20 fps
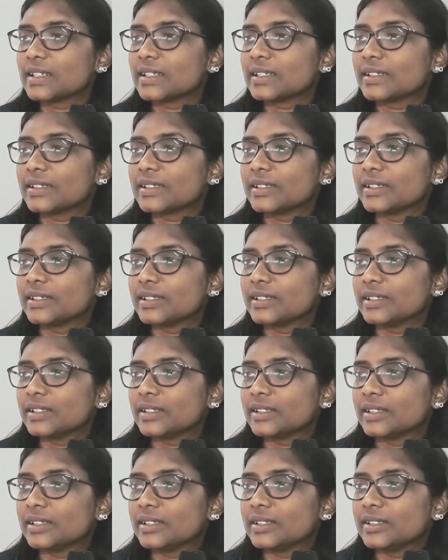
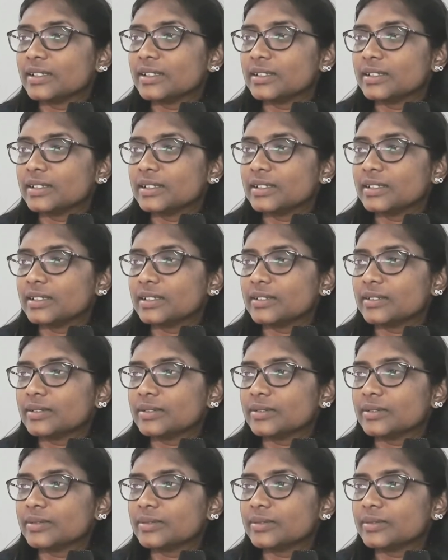
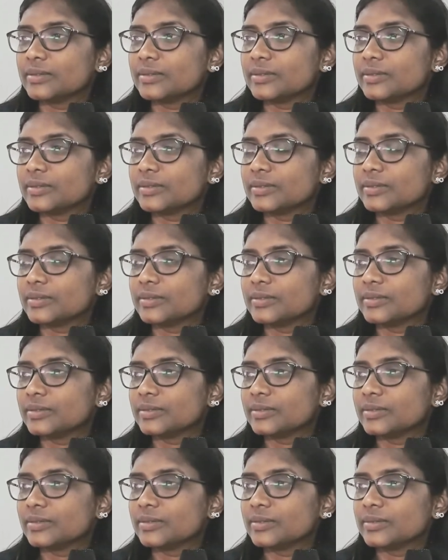
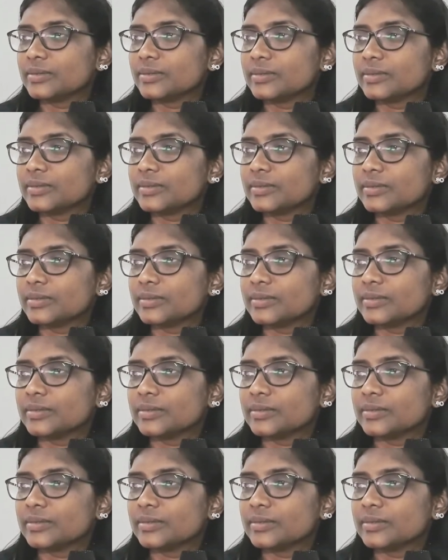[no speech]